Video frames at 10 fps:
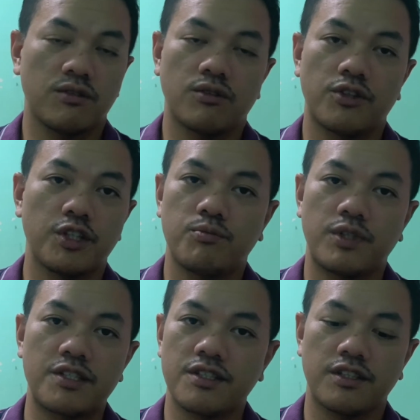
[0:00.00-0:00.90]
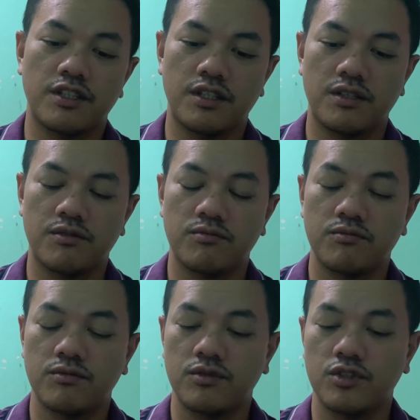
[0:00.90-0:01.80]
already present in
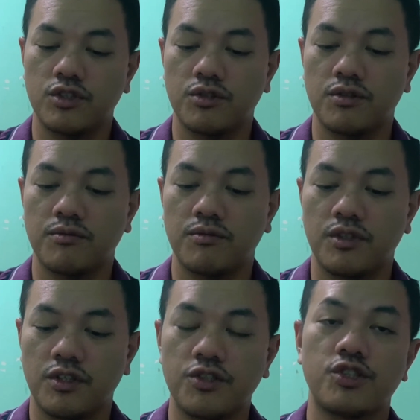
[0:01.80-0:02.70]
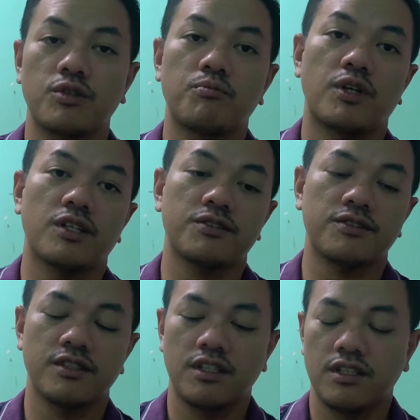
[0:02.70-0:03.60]
the initial
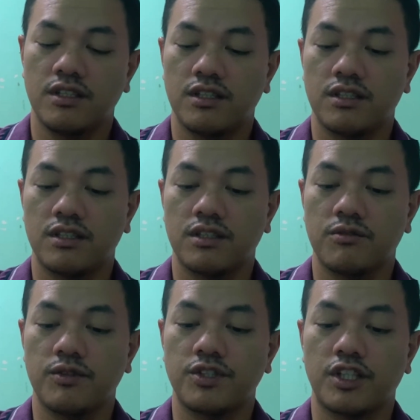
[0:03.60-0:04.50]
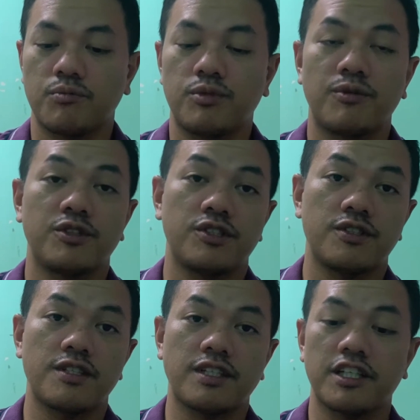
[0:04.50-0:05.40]
box in which I purchased
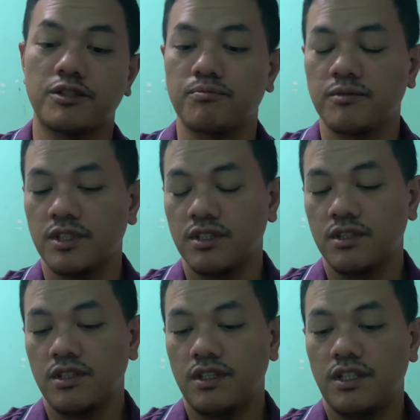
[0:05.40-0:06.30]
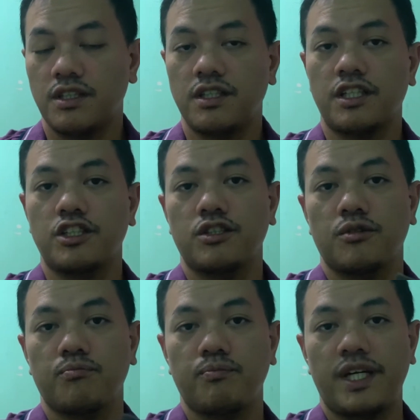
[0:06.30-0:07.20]
this item. And then at
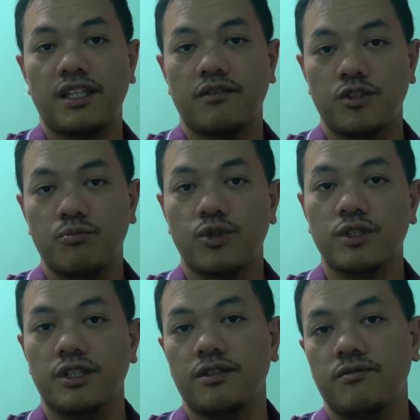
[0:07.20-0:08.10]
the back of the booklet,